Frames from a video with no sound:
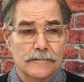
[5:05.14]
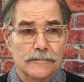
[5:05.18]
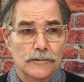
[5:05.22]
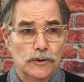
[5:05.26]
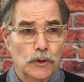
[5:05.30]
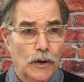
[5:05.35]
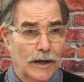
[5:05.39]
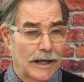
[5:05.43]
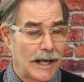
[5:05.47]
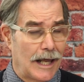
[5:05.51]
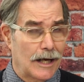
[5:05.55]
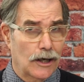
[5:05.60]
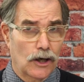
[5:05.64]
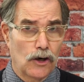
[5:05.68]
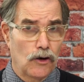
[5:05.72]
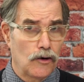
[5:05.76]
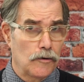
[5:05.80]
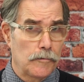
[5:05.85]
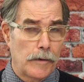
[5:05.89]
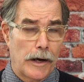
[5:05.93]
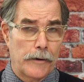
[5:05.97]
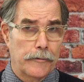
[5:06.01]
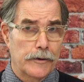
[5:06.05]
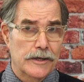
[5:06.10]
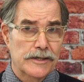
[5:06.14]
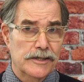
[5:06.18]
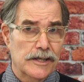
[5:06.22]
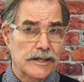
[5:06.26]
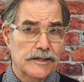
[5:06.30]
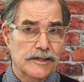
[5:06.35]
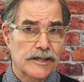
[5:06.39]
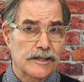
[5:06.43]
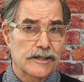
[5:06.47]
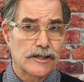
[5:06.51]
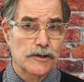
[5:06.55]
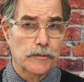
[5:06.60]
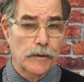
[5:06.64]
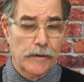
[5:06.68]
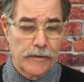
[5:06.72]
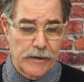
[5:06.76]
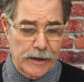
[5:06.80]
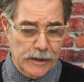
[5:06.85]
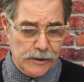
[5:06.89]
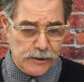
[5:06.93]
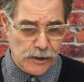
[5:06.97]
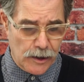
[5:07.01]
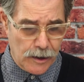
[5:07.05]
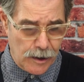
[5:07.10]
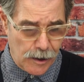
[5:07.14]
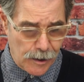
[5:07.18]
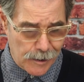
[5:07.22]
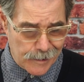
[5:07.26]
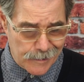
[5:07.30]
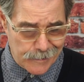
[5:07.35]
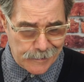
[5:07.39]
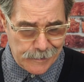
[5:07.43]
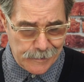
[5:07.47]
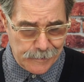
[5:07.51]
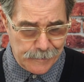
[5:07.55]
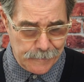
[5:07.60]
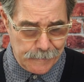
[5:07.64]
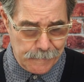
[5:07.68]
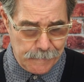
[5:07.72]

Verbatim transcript: Do I let go of my resistance when things are hard?